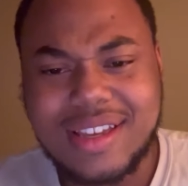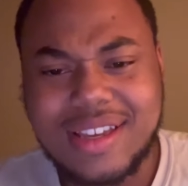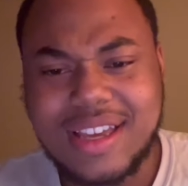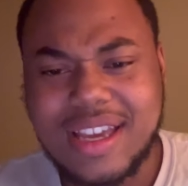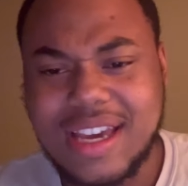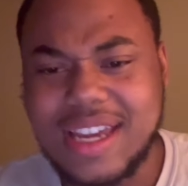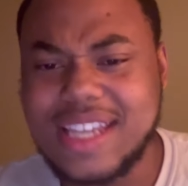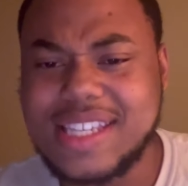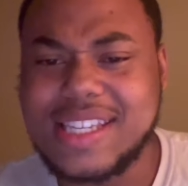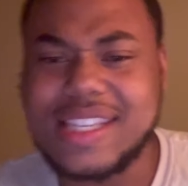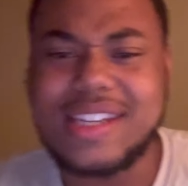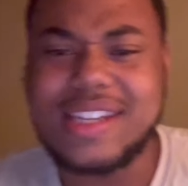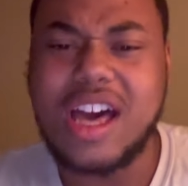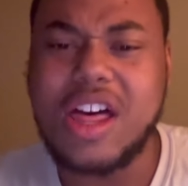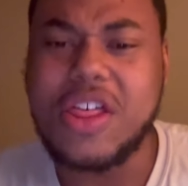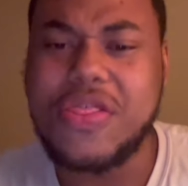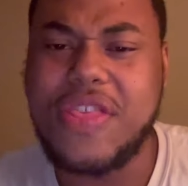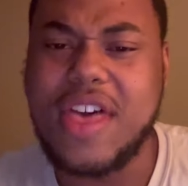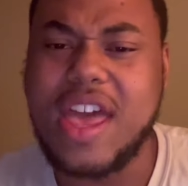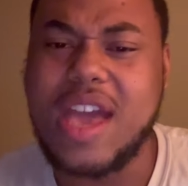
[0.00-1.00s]
And this is
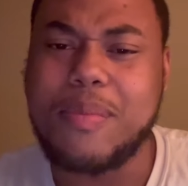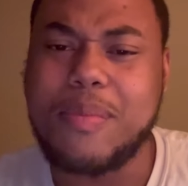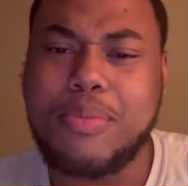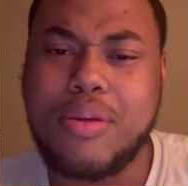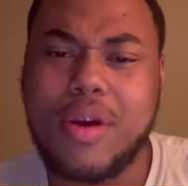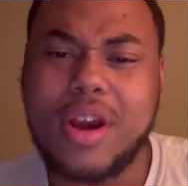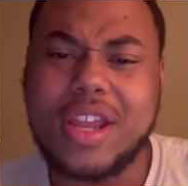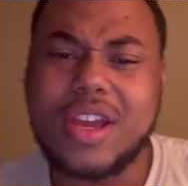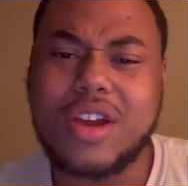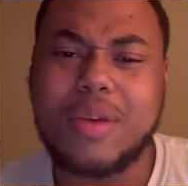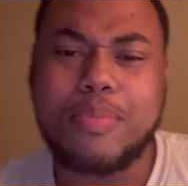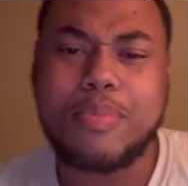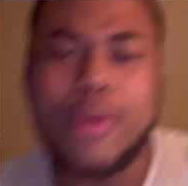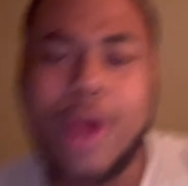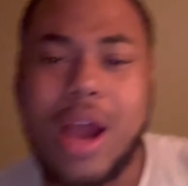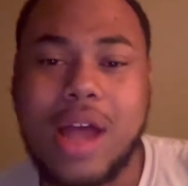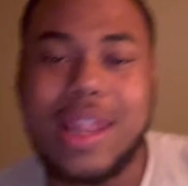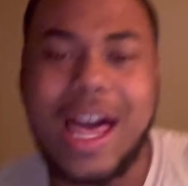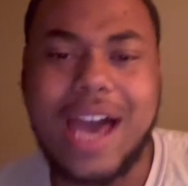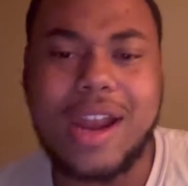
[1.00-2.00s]
another thing.
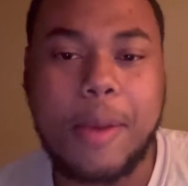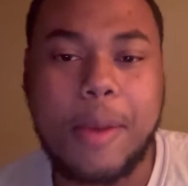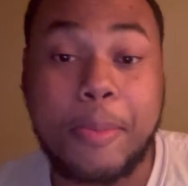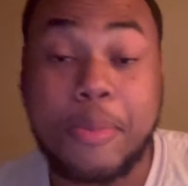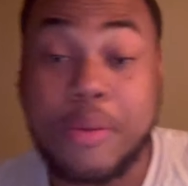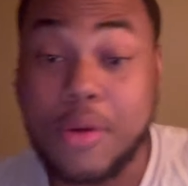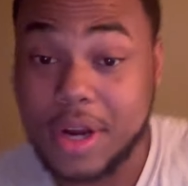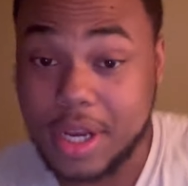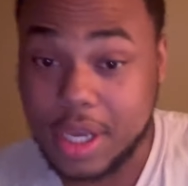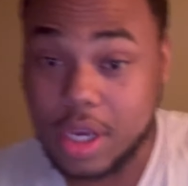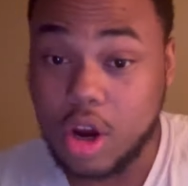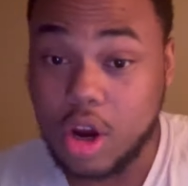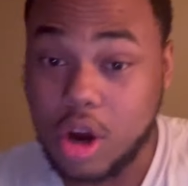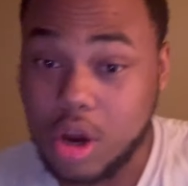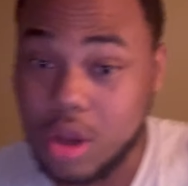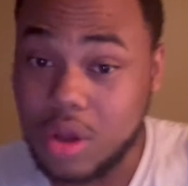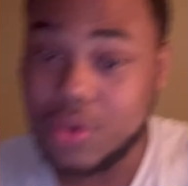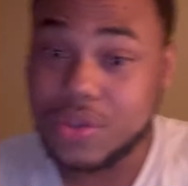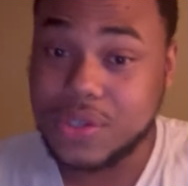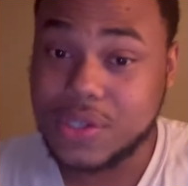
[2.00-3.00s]
A lot of pretty
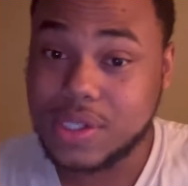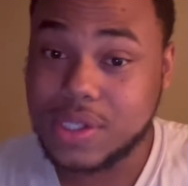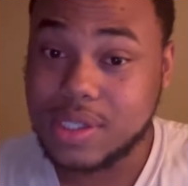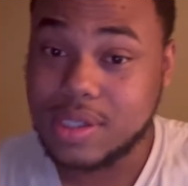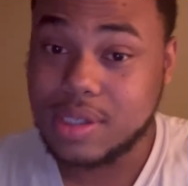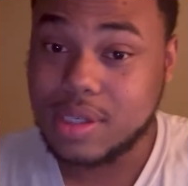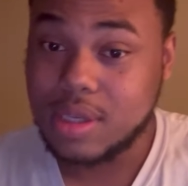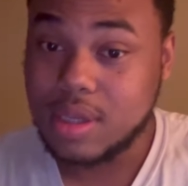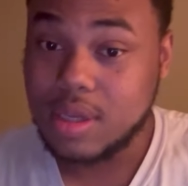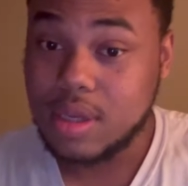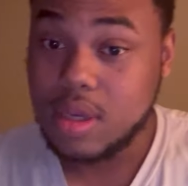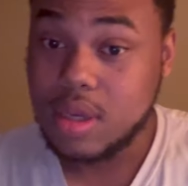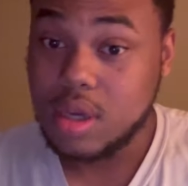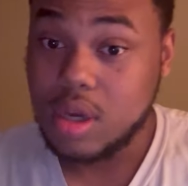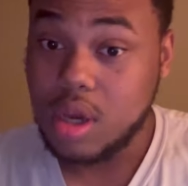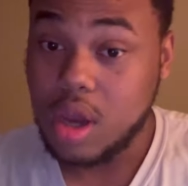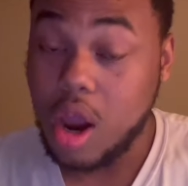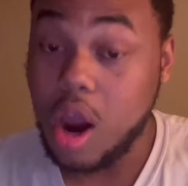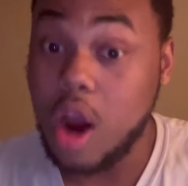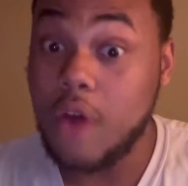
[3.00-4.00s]
girls
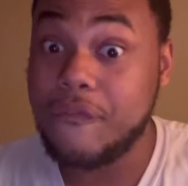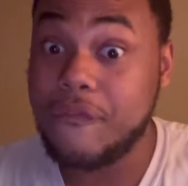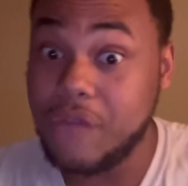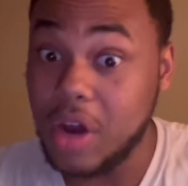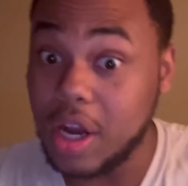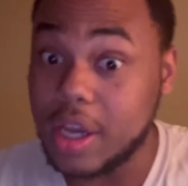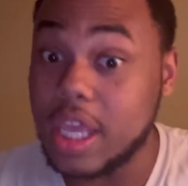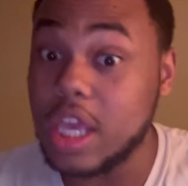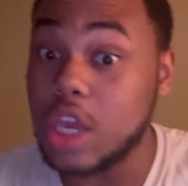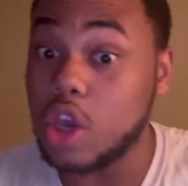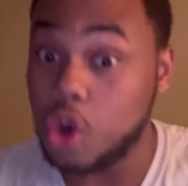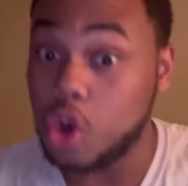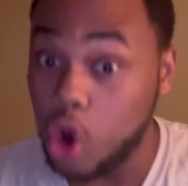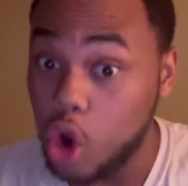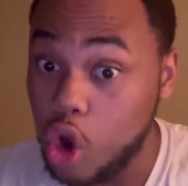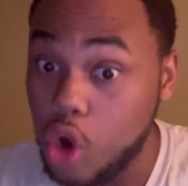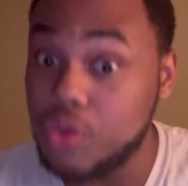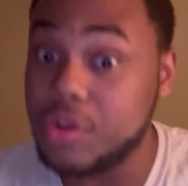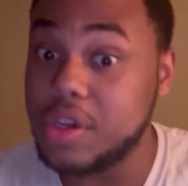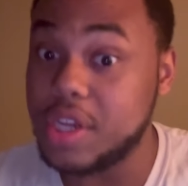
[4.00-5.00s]
are fucking
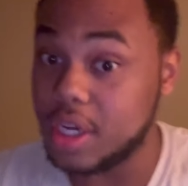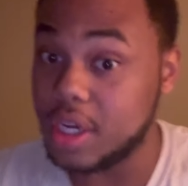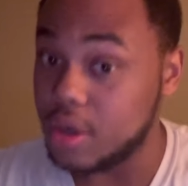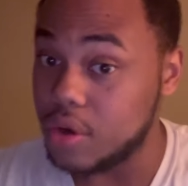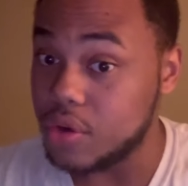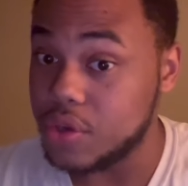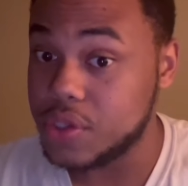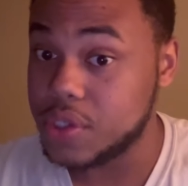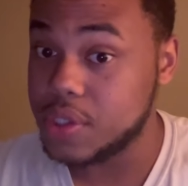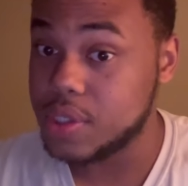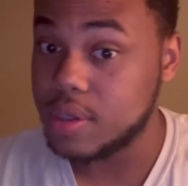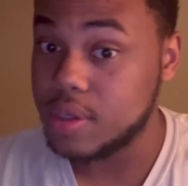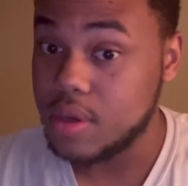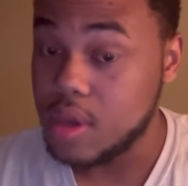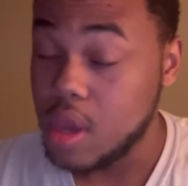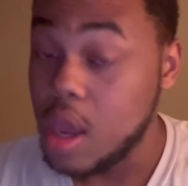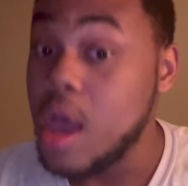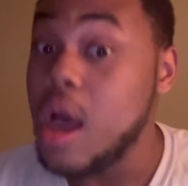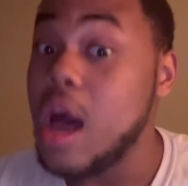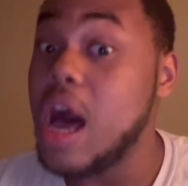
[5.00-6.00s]
gold diggers.
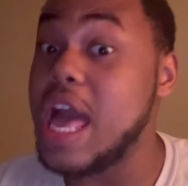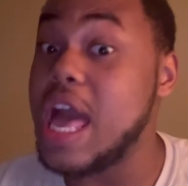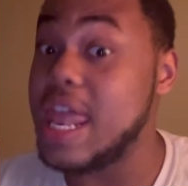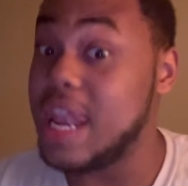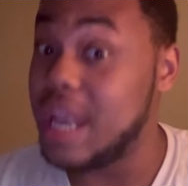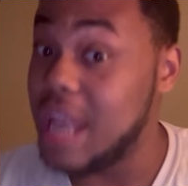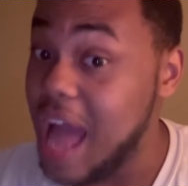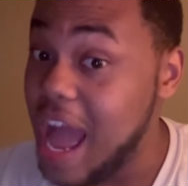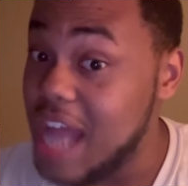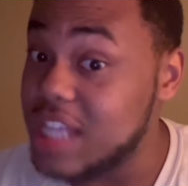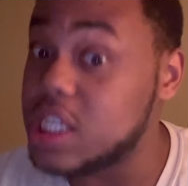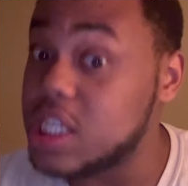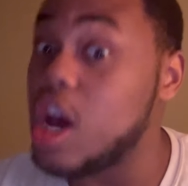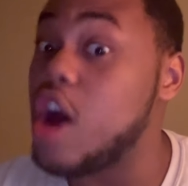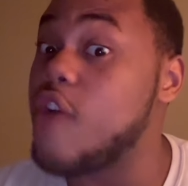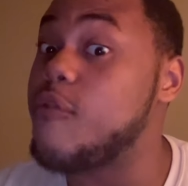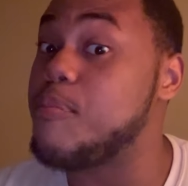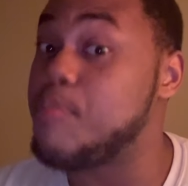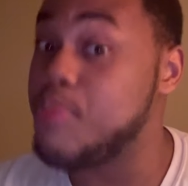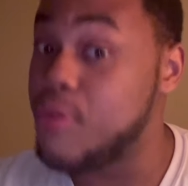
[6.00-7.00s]
A lot
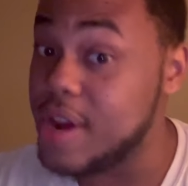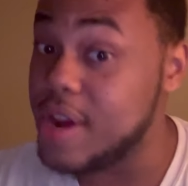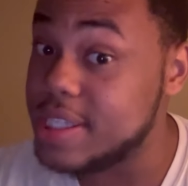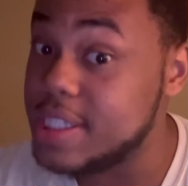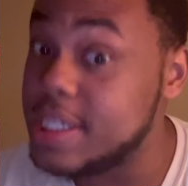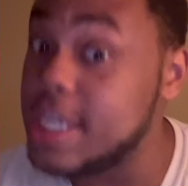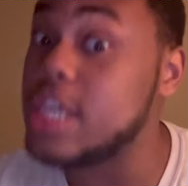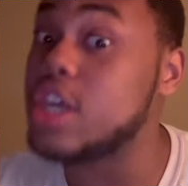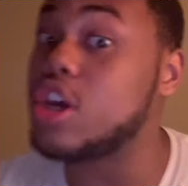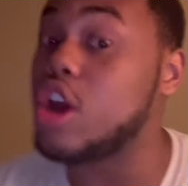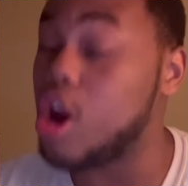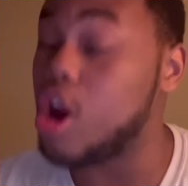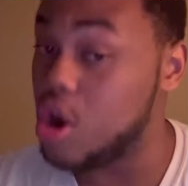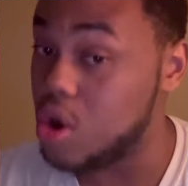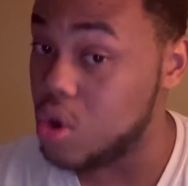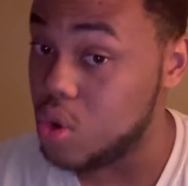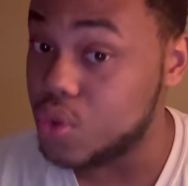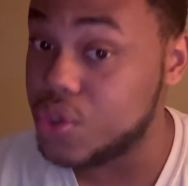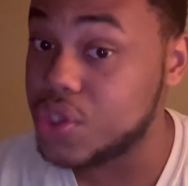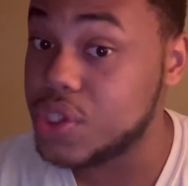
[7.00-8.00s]
of pretty
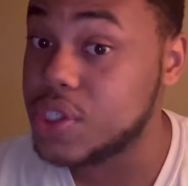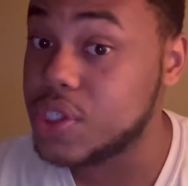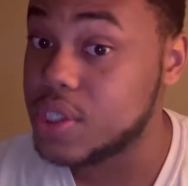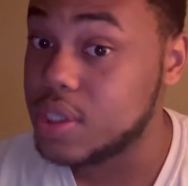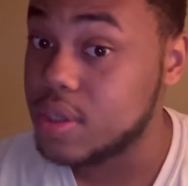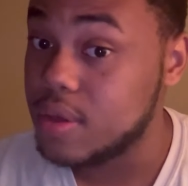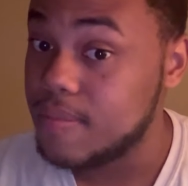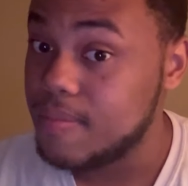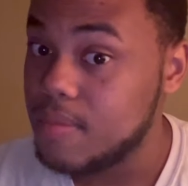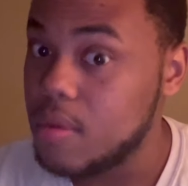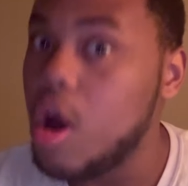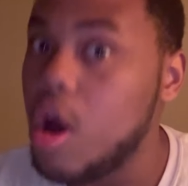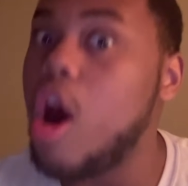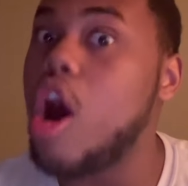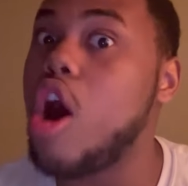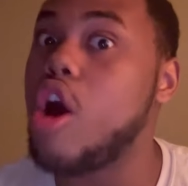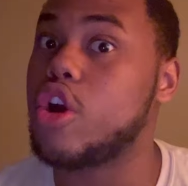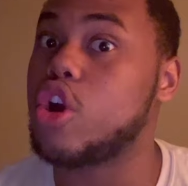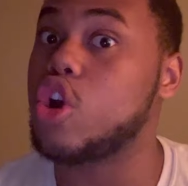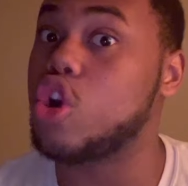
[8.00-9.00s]
girls
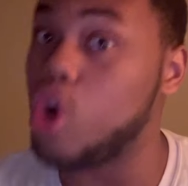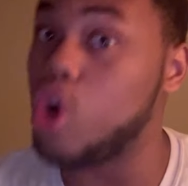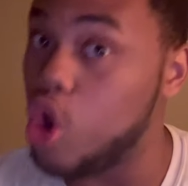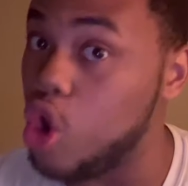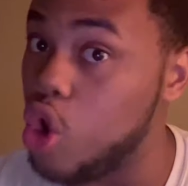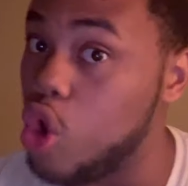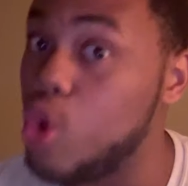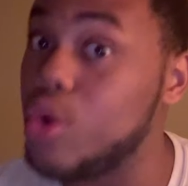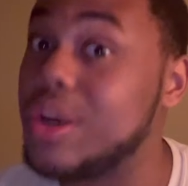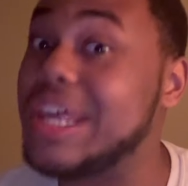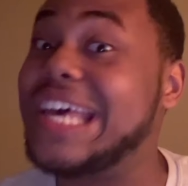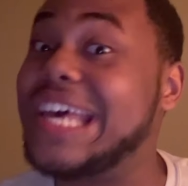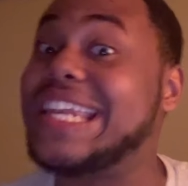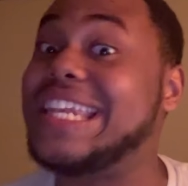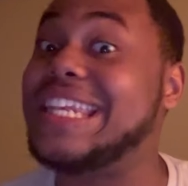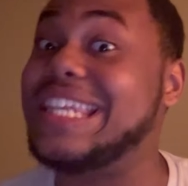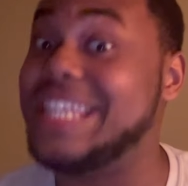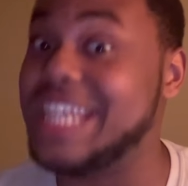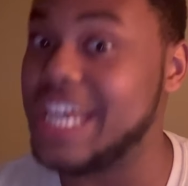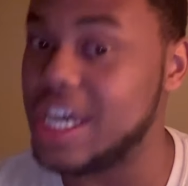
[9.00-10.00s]
are gold
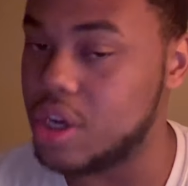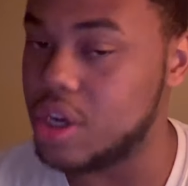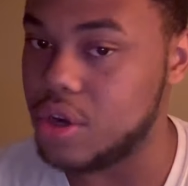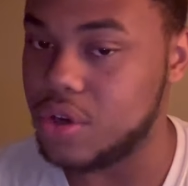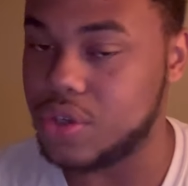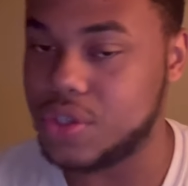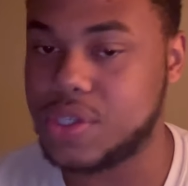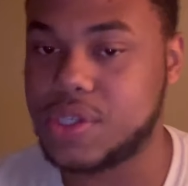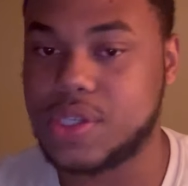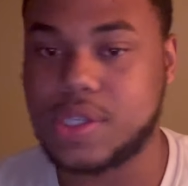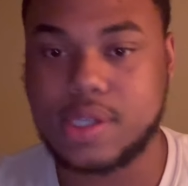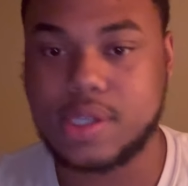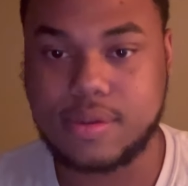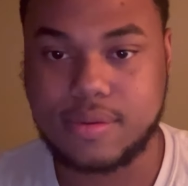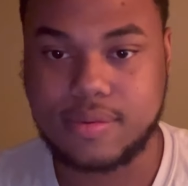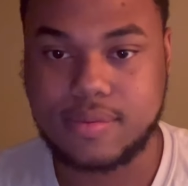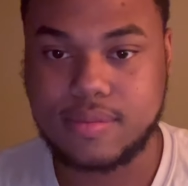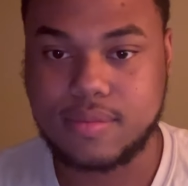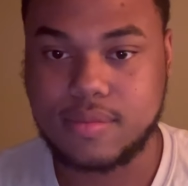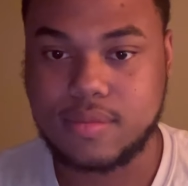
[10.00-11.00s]
diggers.
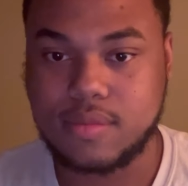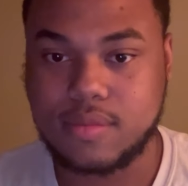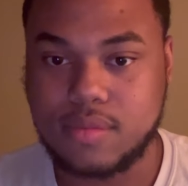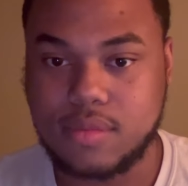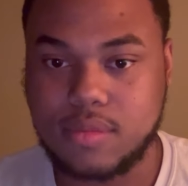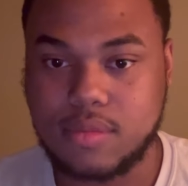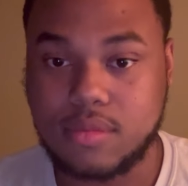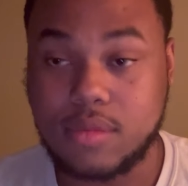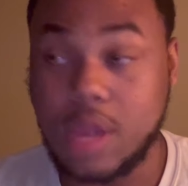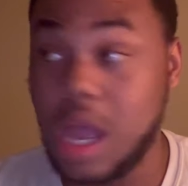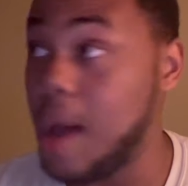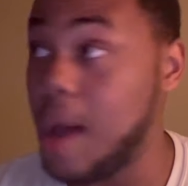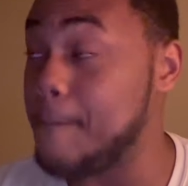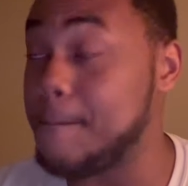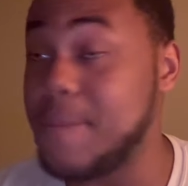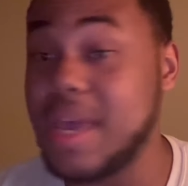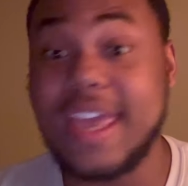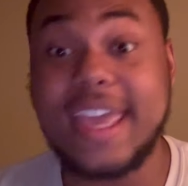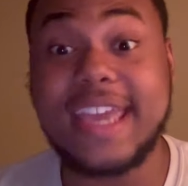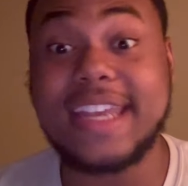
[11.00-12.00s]
I'm
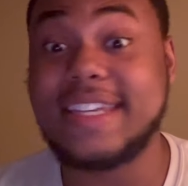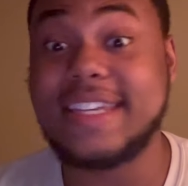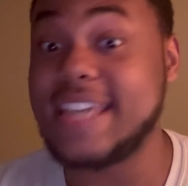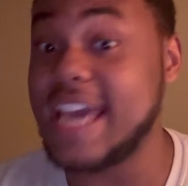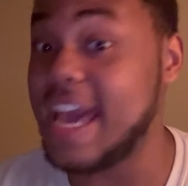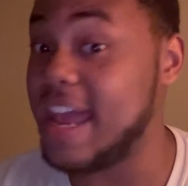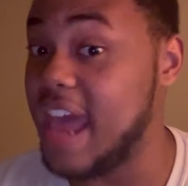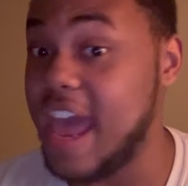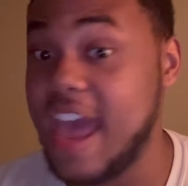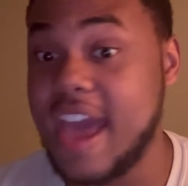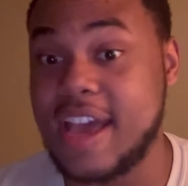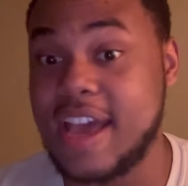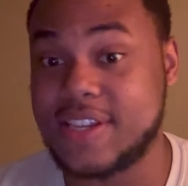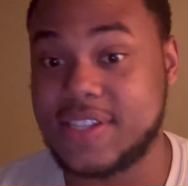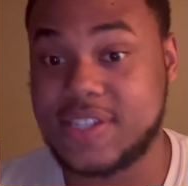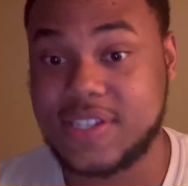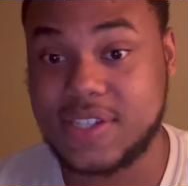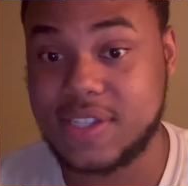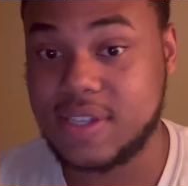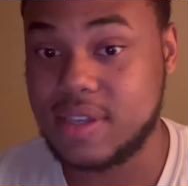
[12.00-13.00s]
being dead
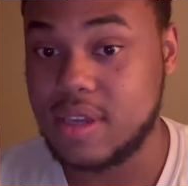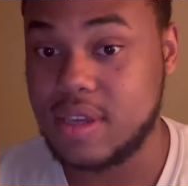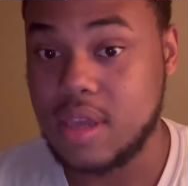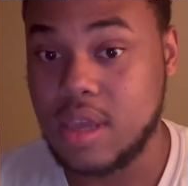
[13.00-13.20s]
ass.